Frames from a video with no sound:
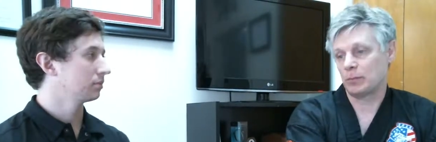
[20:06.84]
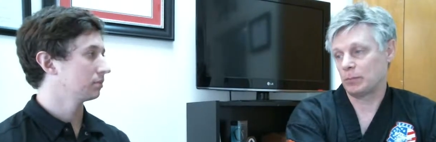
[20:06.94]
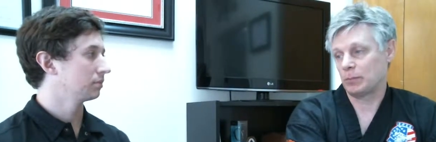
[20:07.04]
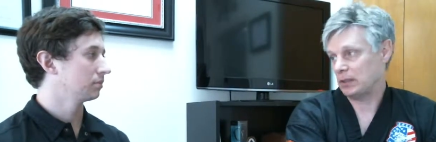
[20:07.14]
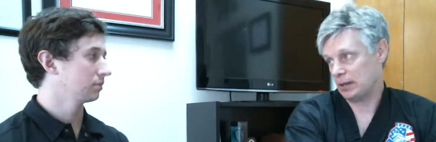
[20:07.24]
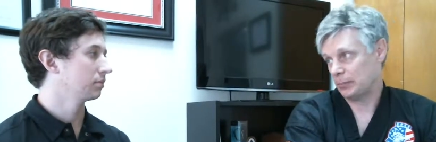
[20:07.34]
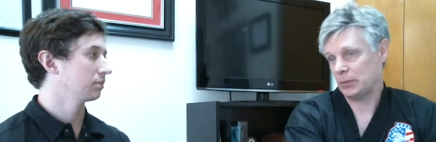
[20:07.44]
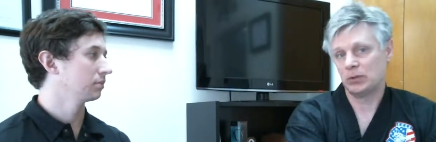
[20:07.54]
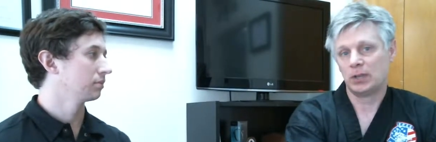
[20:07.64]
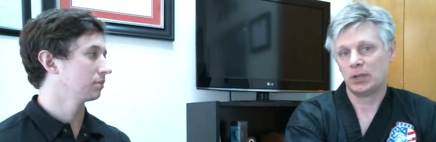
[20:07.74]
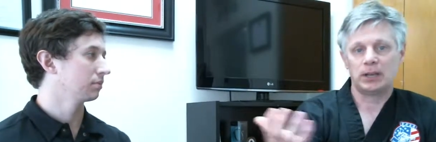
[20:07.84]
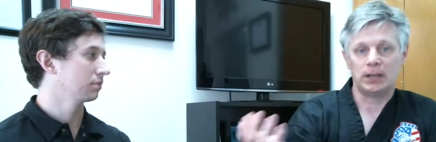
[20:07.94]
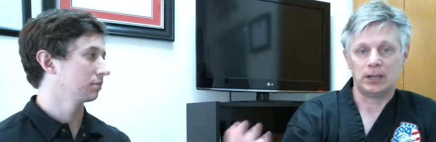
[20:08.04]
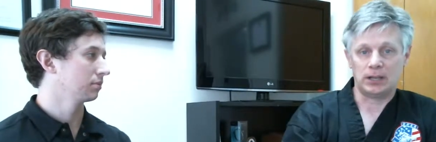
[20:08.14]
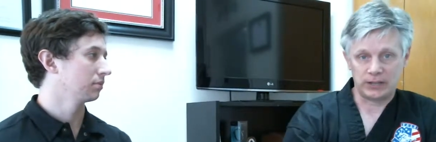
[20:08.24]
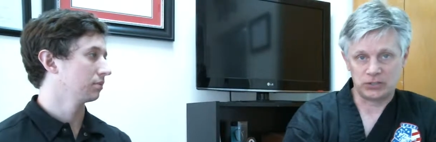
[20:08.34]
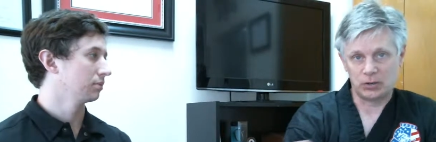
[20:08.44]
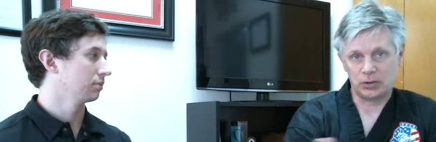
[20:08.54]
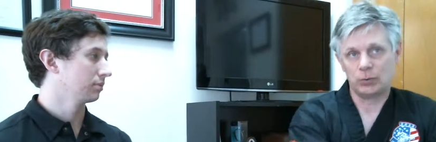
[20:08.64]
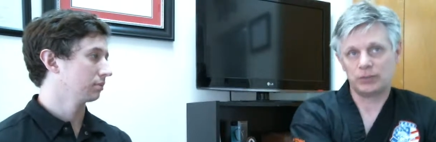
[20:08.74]
Speaker 1: somebody that can help you uh, like
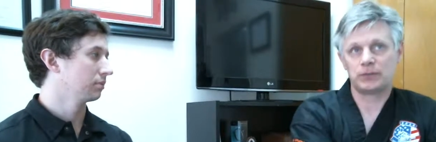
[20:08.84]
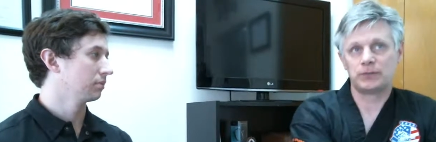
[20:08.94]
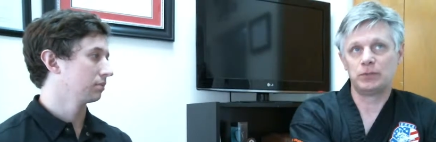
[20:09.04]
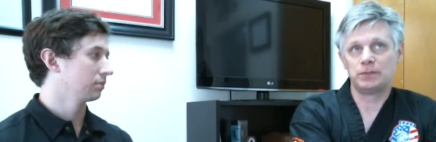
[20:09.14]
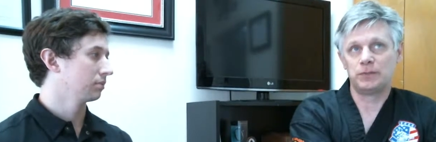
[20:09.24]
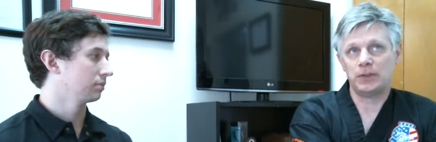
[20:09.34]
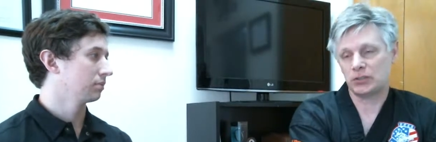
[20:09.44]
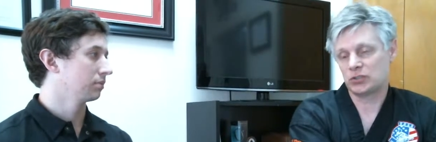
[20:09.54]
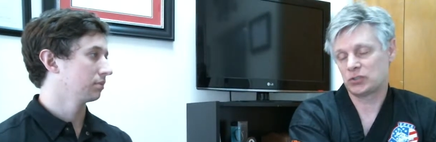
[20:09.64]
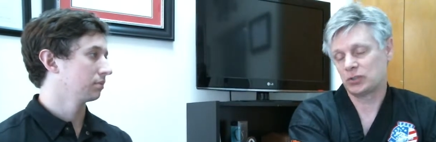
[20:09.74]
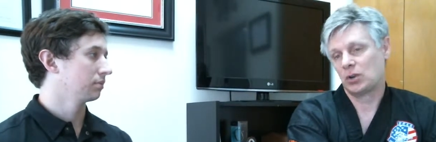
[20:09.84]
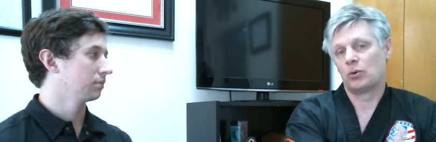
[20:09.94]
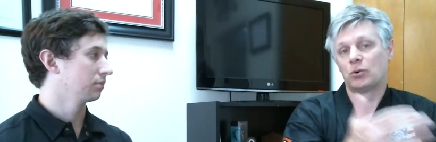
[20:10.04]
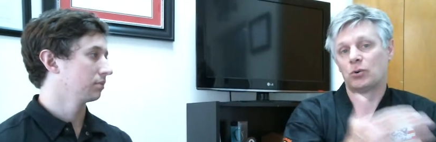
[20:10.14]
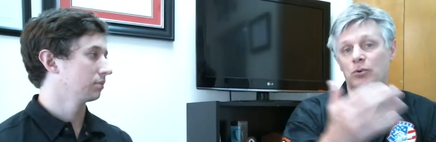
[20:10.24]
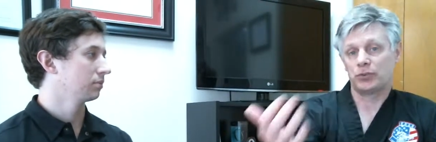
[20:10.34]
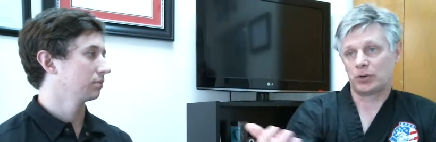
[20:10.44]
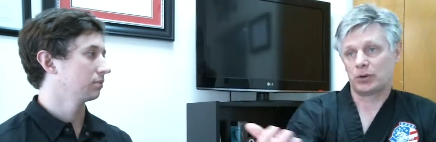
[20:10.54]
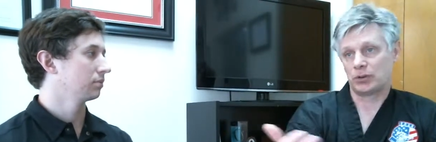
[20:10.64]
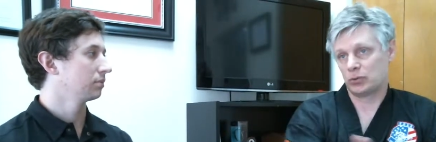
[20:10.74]
tony with the food and fitness or with
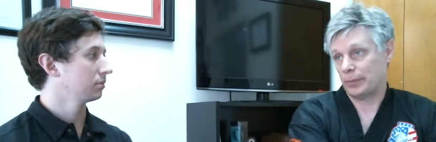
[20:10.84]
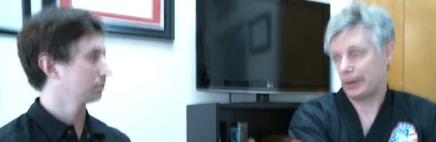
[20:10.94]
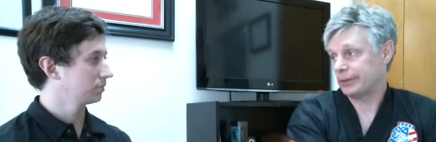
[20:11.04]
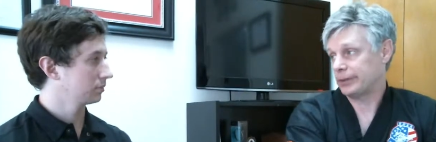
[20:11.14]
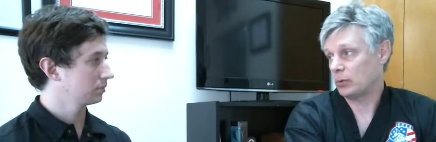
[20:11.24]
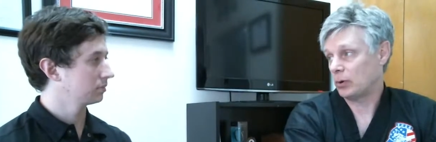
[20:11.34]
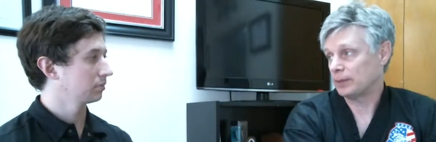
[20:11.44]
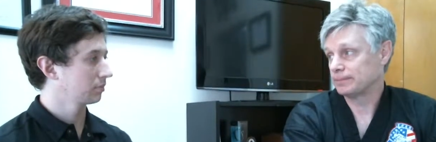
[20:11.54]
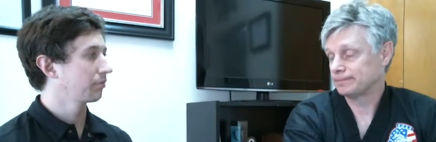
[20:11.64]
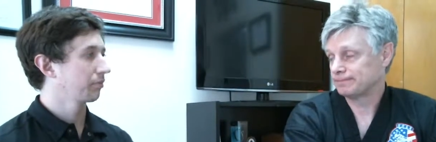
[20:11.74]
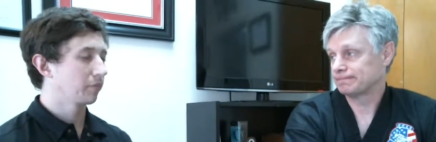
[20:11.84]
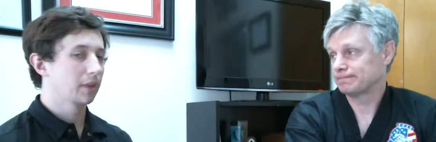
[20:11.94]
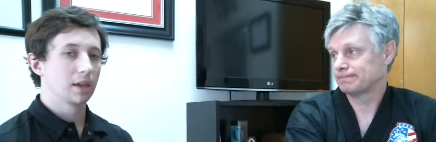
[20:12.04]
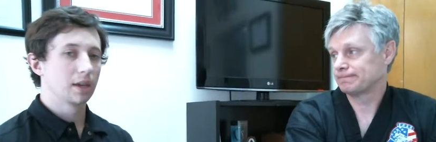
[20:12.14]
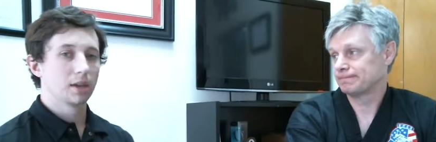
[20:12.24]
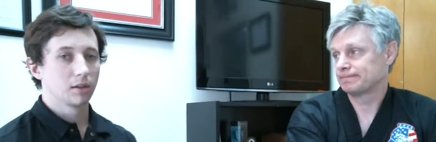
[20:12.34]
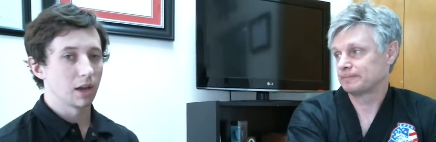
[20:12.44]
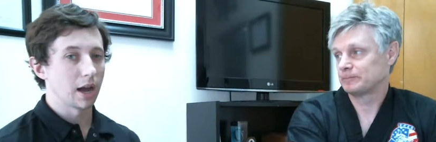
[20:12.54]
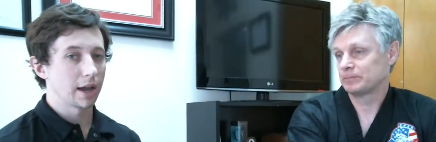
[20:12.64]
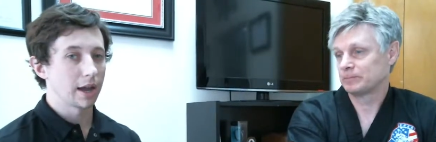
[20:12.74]
our school, American Youn Wha.
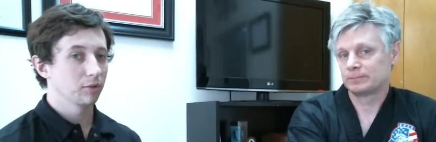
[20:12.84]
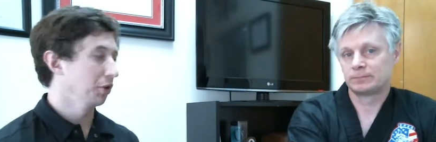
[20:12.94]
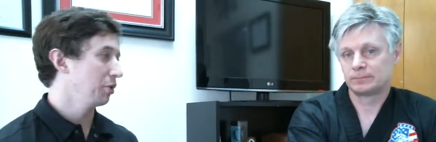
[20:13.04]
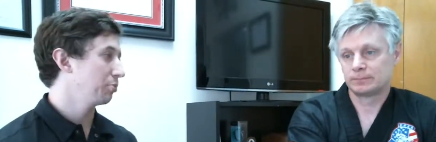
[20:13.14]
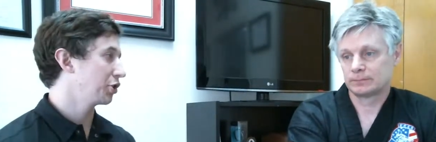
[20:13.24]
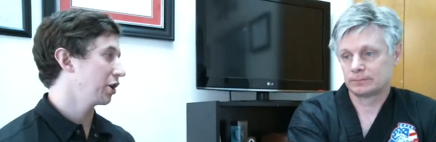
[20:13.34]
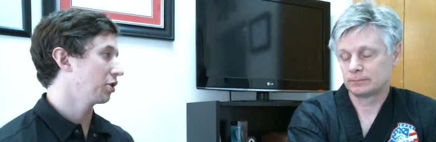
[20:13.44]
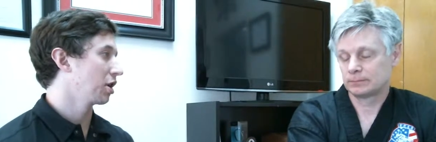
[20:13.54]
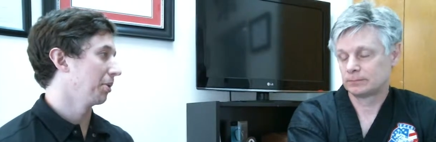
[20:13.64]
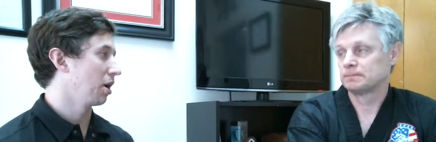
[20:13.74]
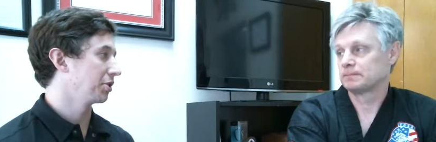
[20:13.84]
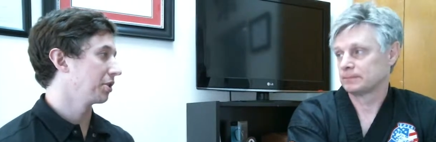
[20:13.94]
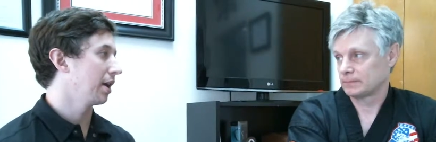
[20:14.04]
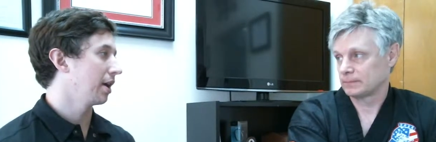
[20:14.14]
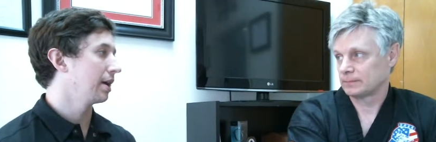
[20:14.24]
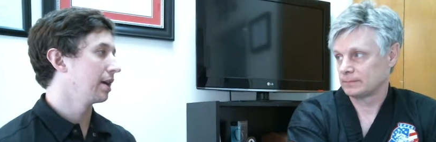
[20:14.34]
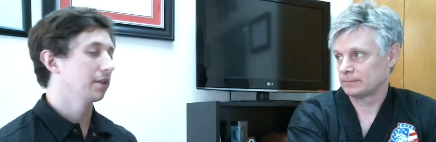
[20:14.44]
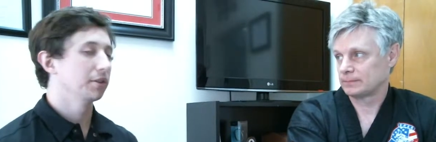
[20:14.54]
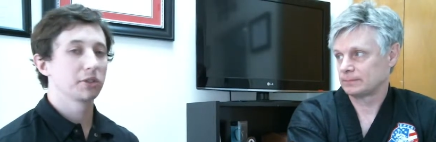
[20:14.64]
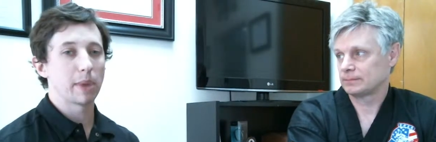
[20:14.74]
Speaker 2: Guy, really appreciate you coming on today.
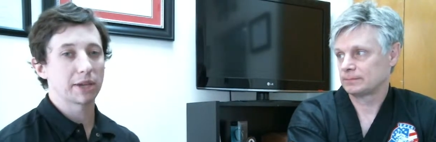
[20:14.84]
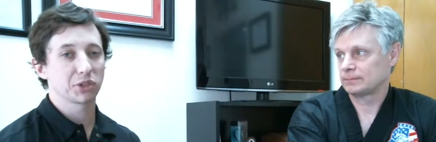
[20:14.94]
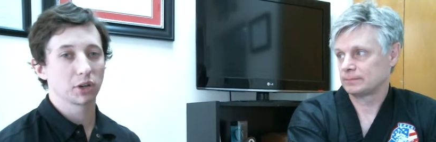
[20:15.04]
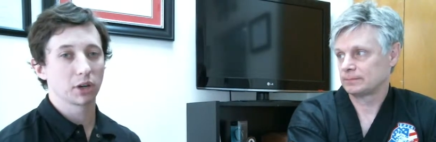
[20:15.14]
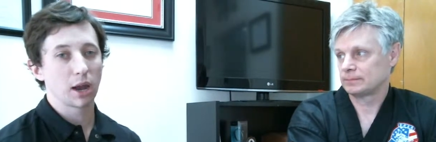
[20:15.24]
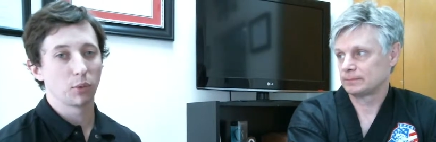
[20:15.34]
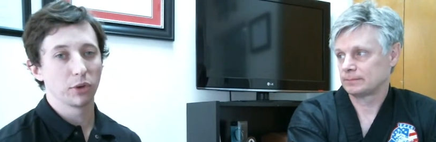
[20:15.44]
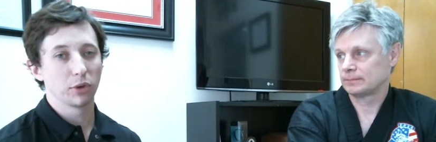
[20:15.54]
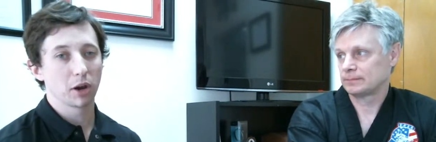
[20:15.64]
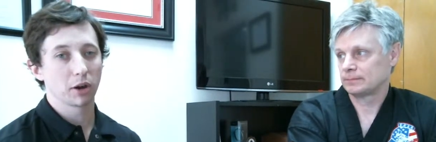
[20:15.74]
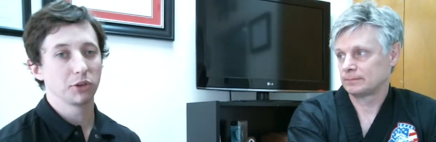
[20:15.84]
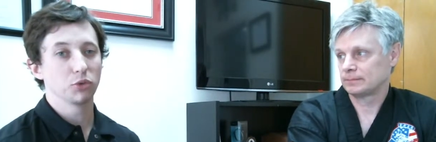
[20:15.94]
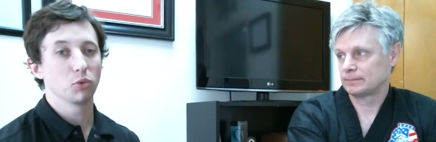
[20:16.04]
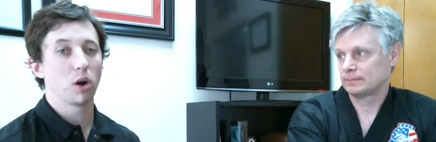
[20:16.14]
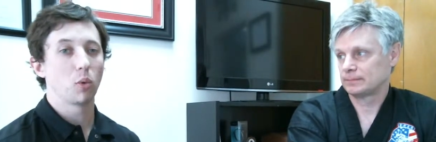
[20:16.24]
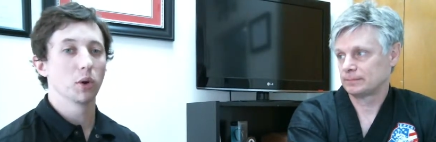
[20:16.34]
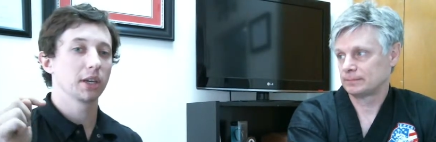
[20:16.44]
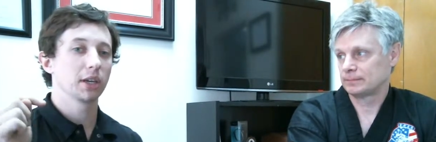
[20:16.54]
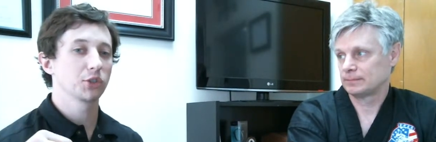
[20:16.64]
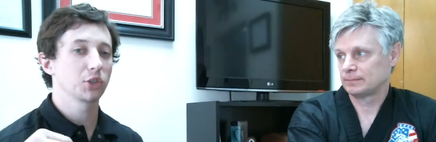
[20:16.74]
This is Master Guy with American Youn Wha. Once
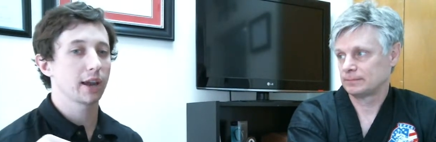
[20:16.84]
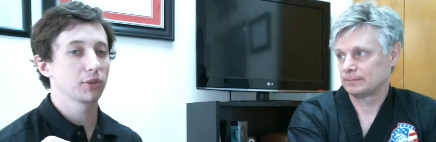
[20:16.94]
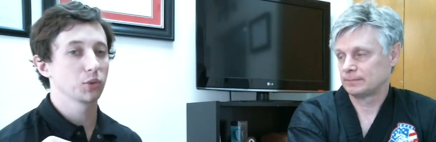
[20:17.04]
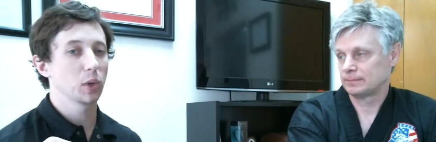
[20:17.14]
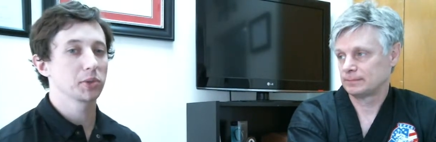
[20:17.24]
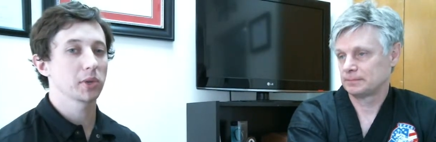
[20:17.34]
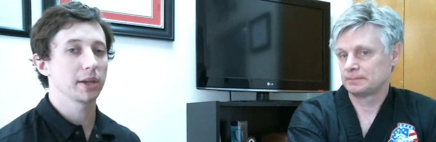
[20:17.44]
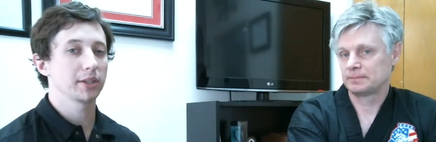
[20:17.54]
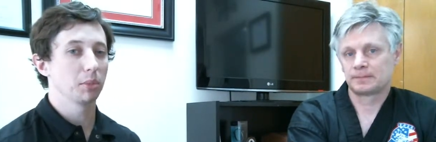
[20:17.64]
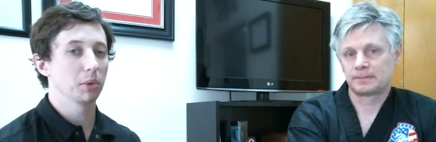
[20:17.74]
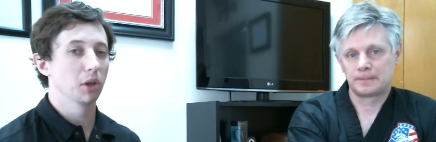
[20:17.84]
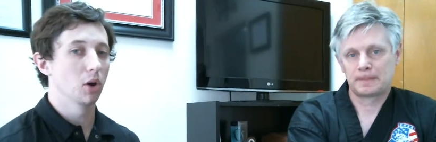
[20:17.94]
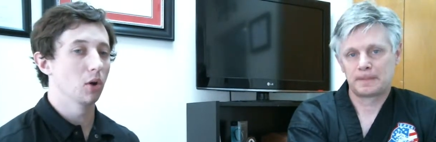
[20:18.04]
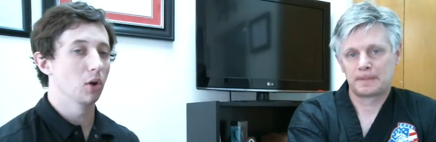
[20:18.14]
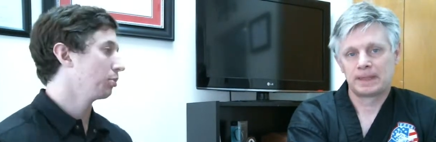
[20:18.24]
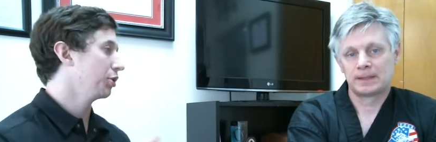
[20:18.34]
again, check out his website down below.